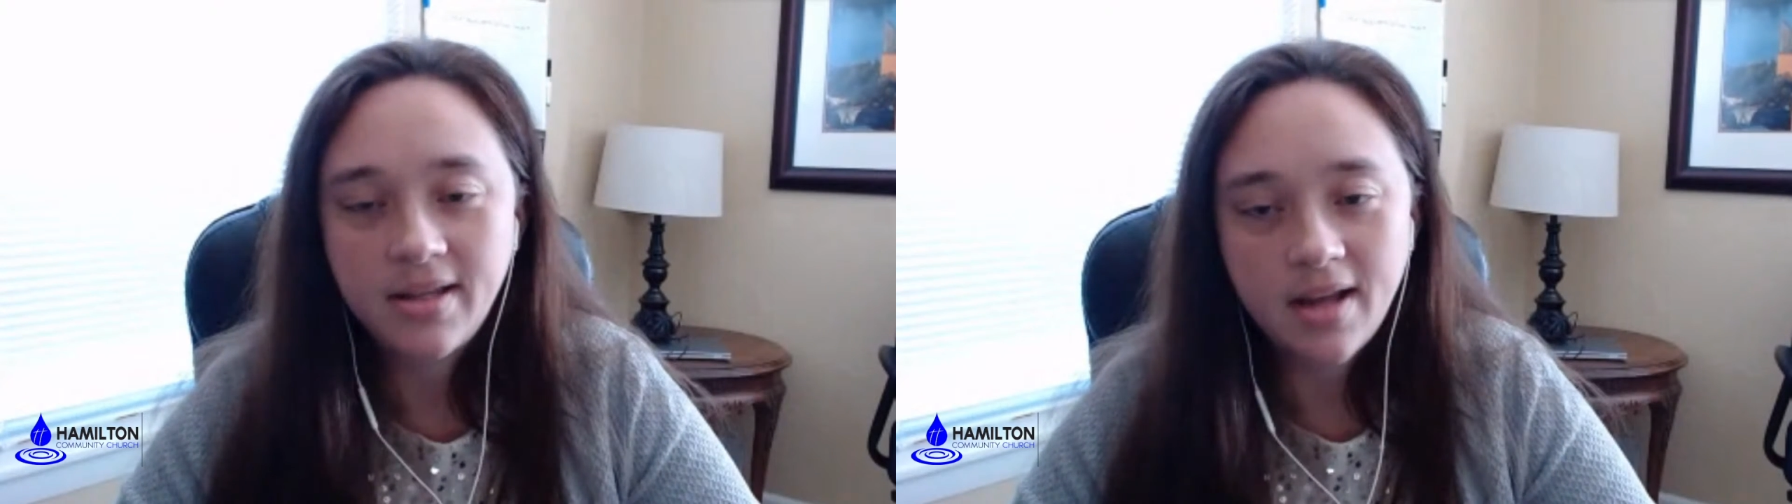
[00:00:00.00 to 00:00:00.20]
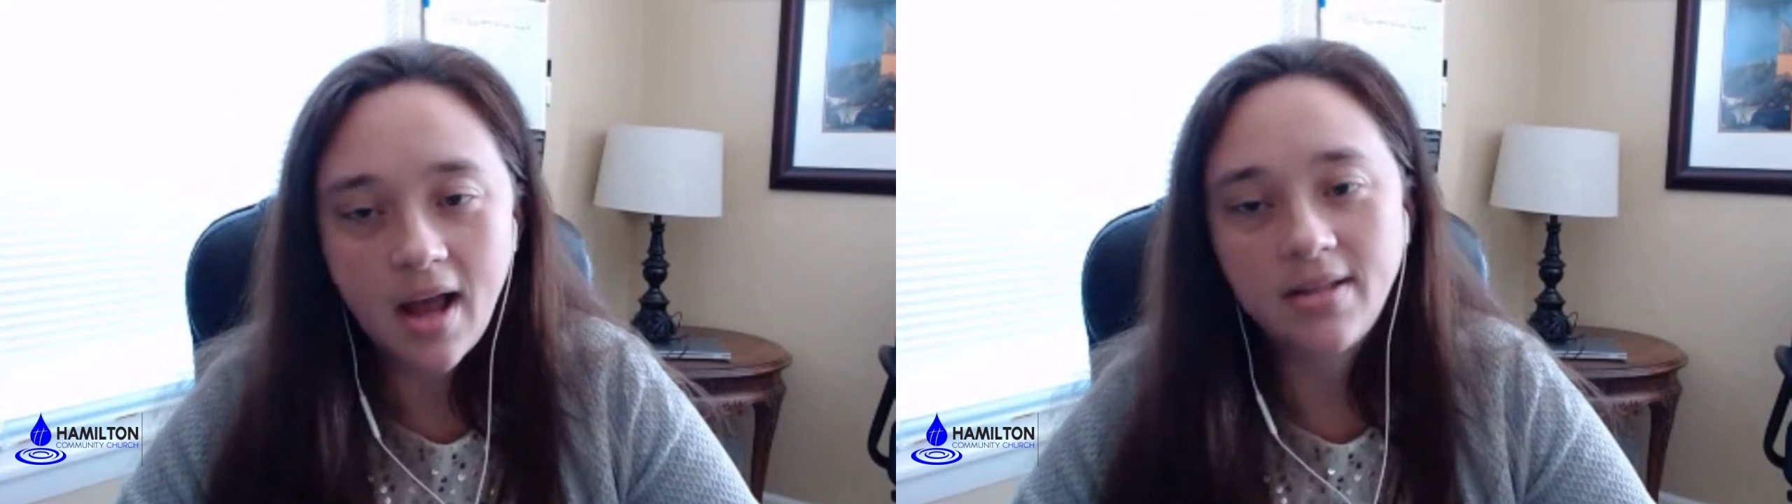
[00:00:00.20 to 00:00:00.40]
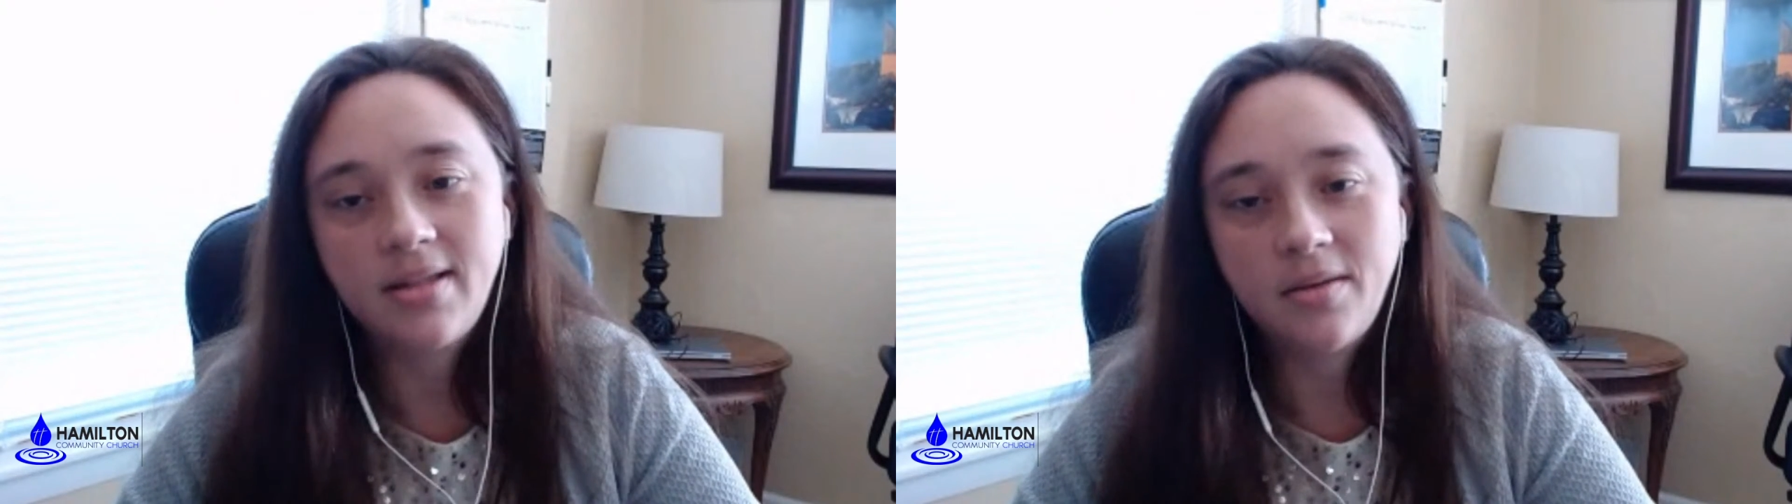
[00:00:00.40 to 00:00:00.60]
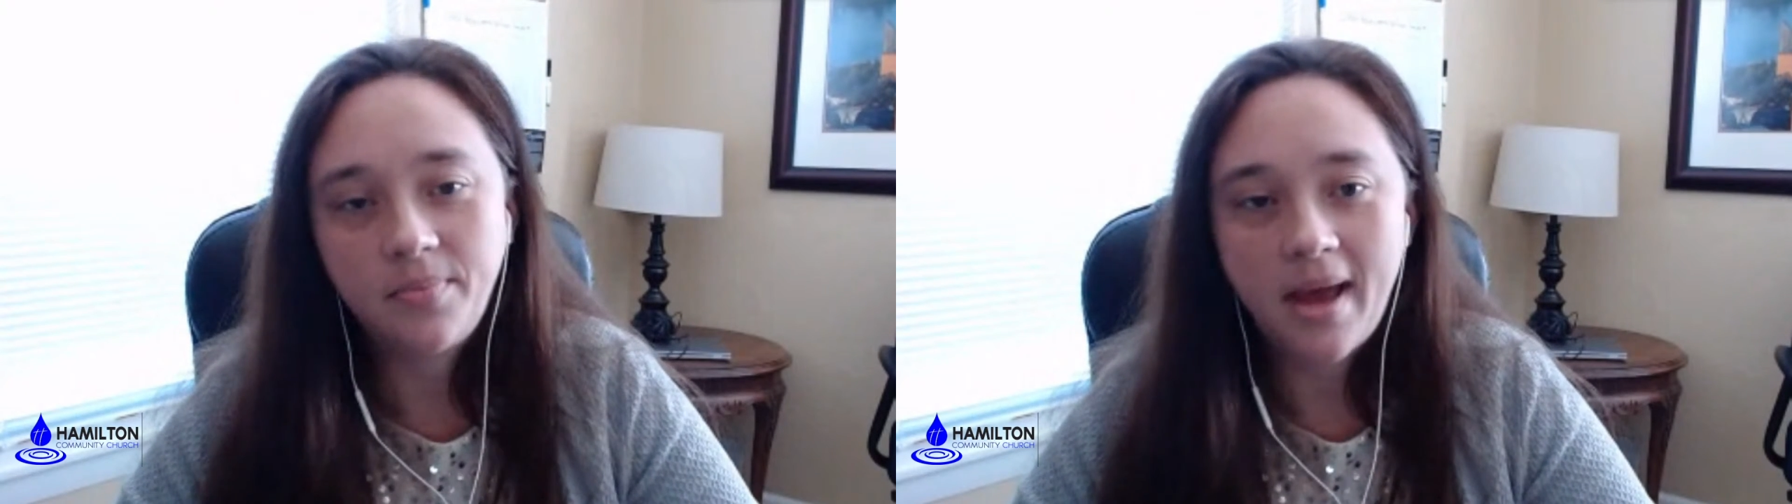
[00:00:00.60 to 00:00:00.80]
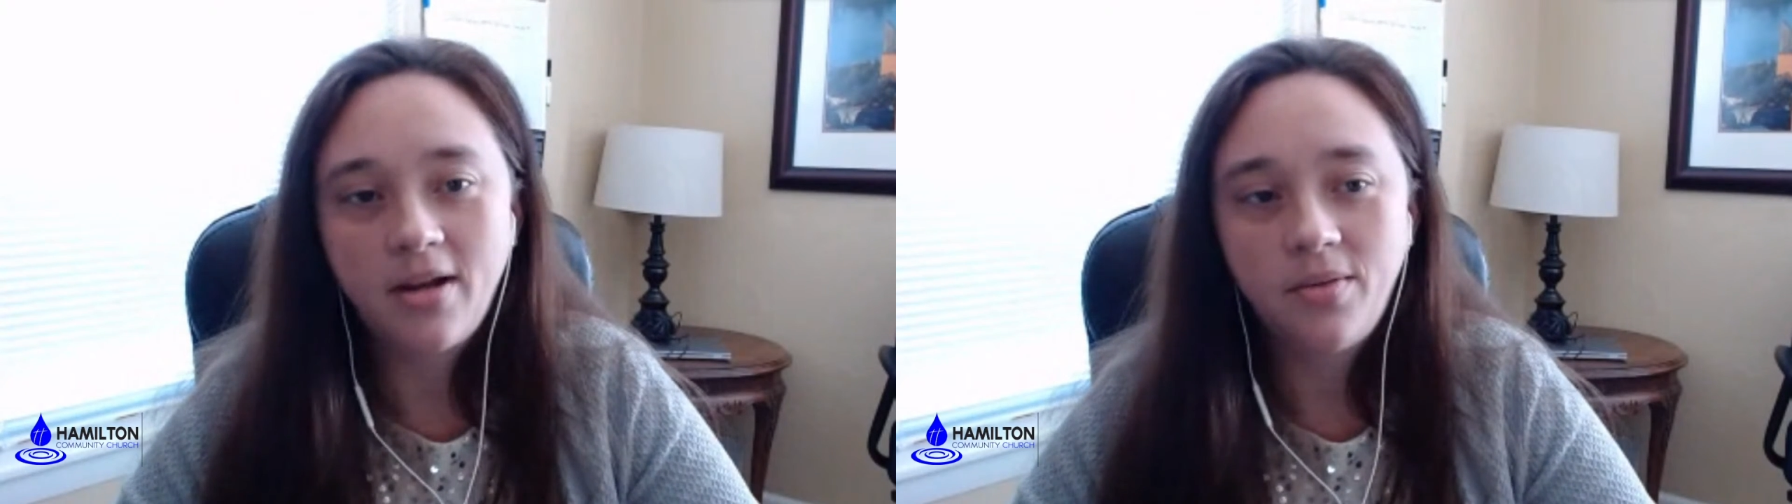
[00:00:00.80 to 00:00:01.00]
constant
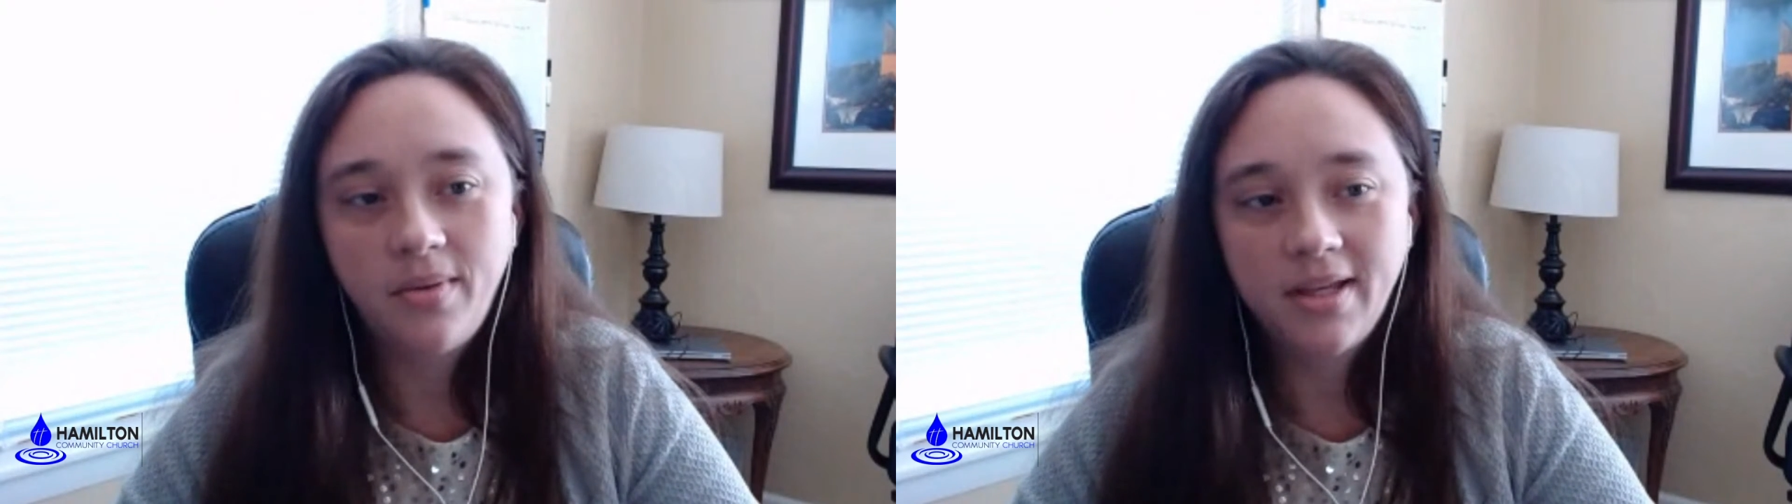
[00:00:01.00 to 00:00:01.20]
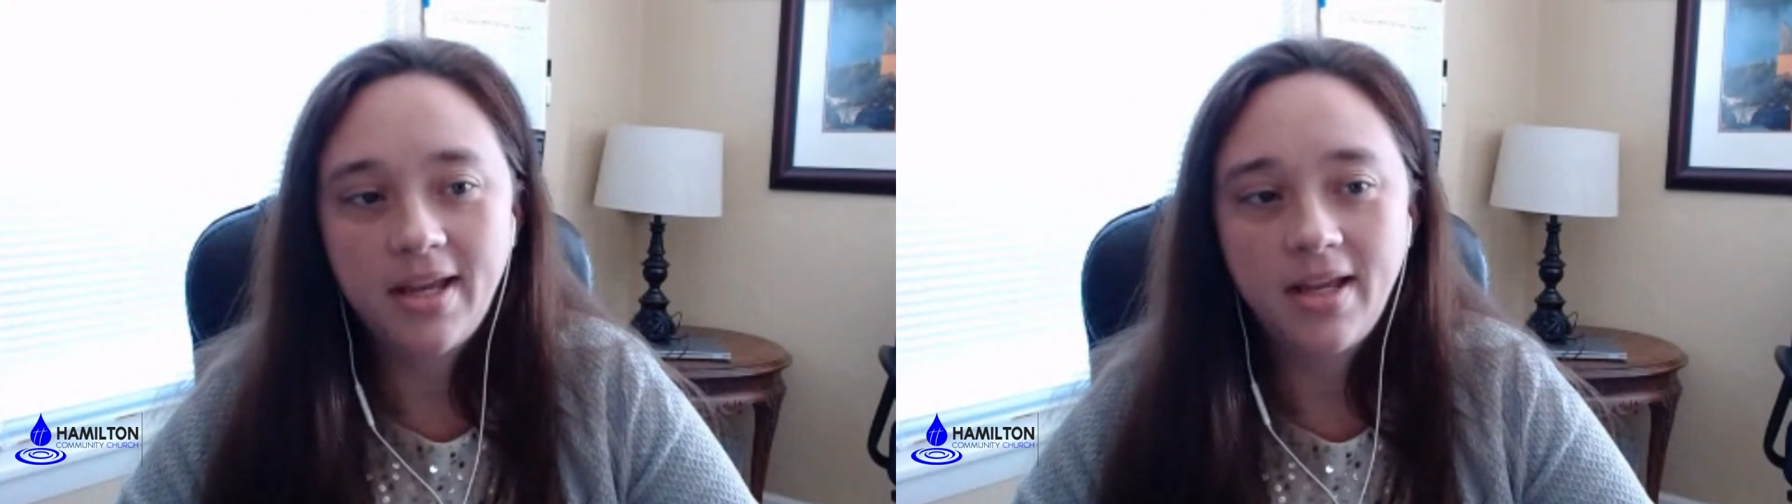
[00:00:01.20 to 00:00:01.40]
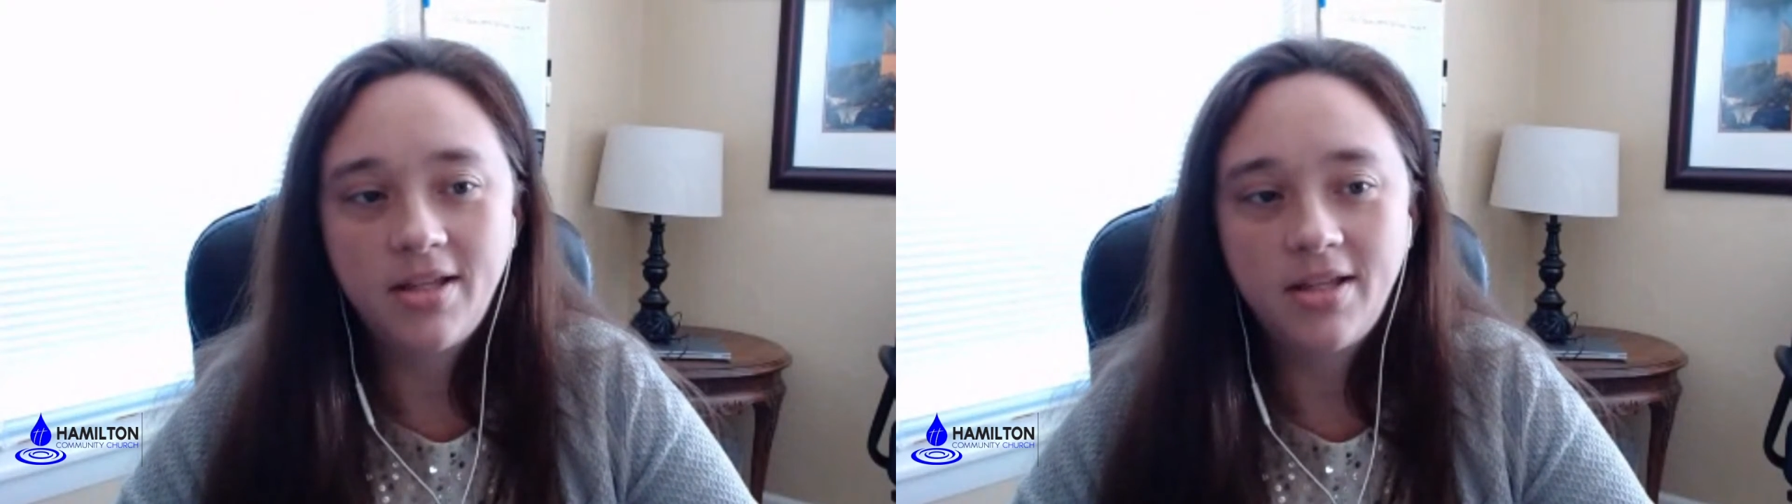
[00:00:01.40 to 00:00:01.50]
battle with the kids.